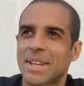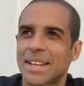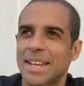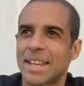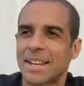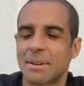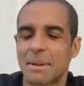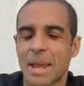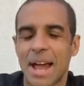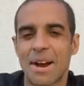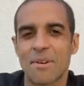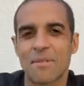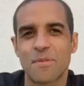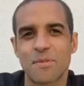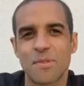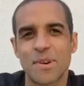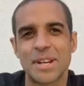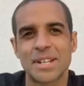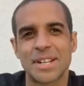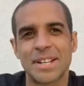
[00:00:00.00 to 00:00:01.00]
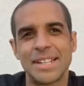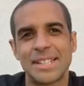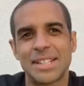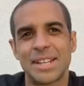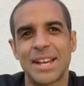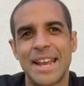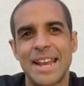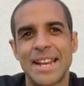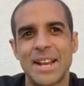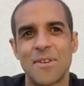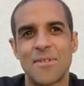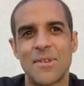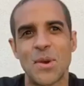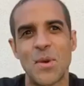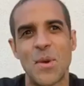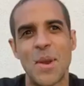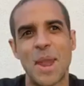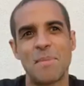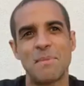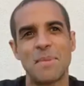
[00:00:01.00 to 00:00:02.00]
can get up freshly to
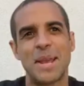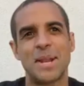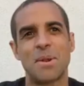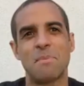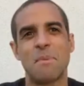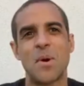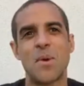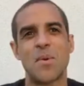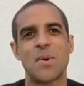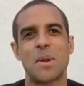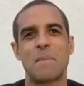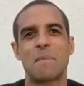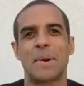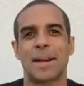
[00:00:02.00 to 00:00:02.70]
interview him in the morning.